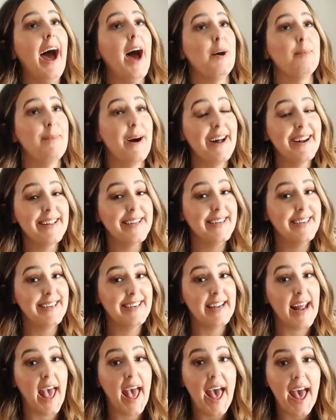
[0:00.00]
I bought it in
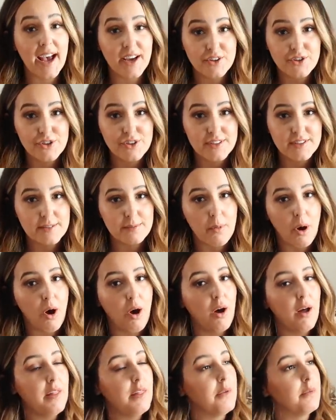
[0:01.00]
an extra
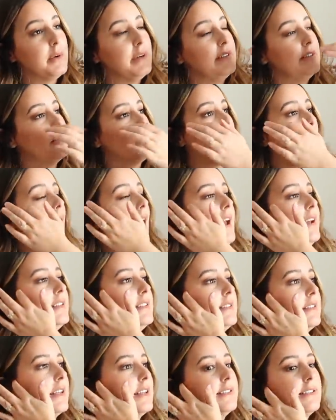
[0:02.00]
small, and the reason why
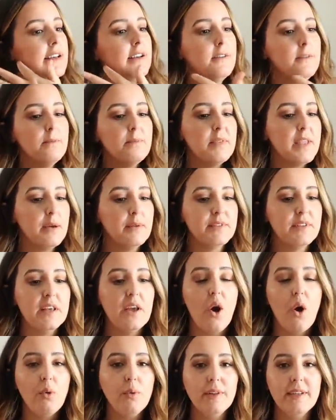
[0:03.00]
is because it was
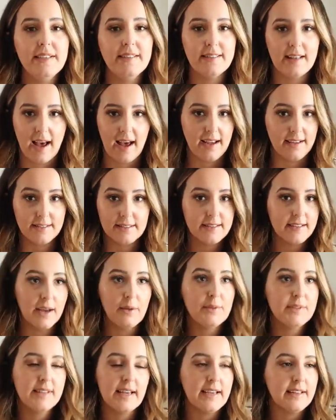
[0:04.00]
the only size. It
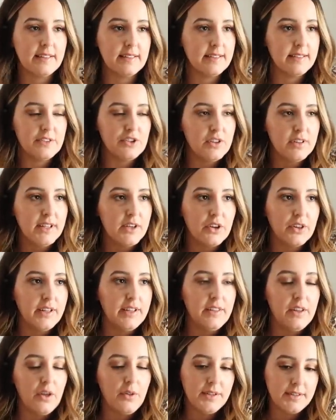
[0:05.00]
was like literally
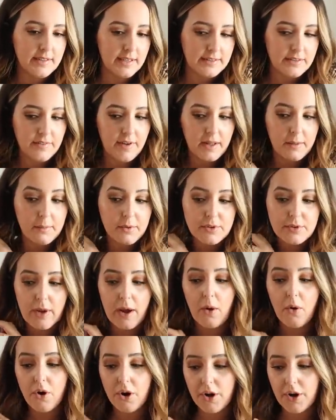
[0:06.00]
the only size available. So
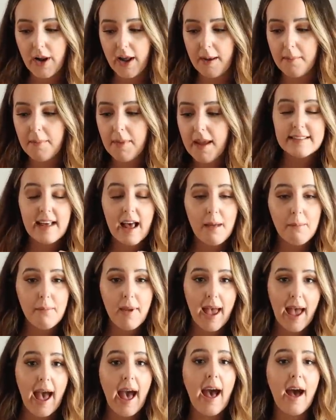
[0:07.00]
I ordered it.
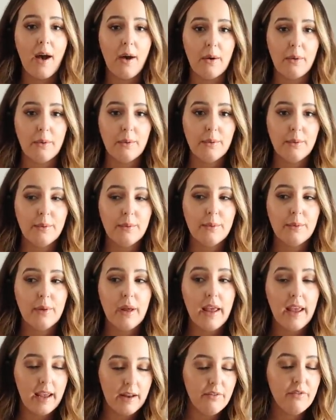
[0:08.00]
Somehow
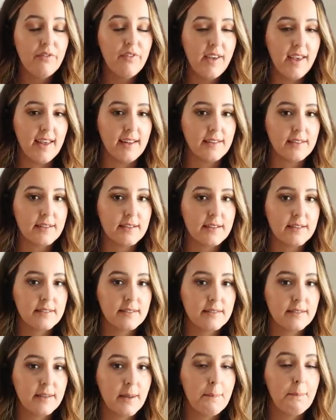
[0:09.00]
it fit,
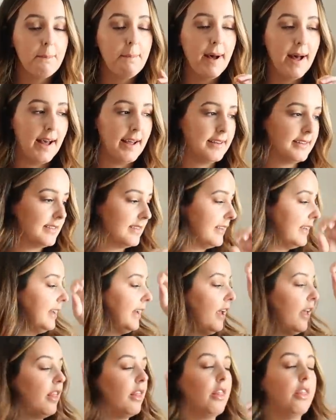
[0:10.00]
but
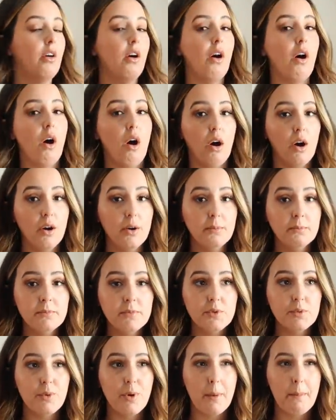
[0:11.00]
the
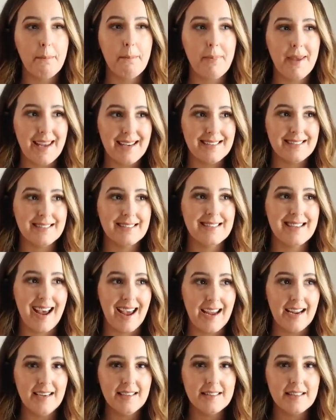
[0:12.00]
arms were a bit
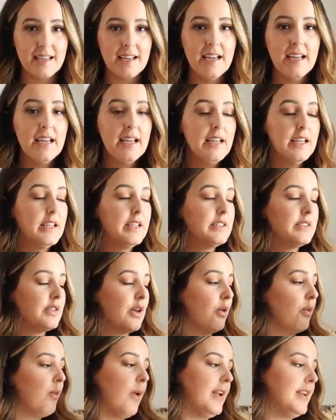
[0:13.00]
tight.
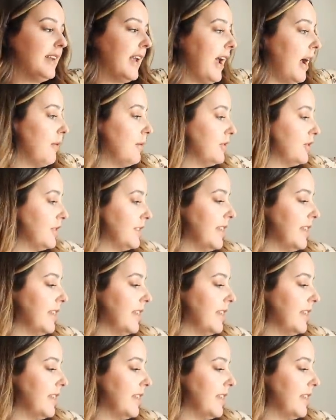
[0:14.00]
So one day I was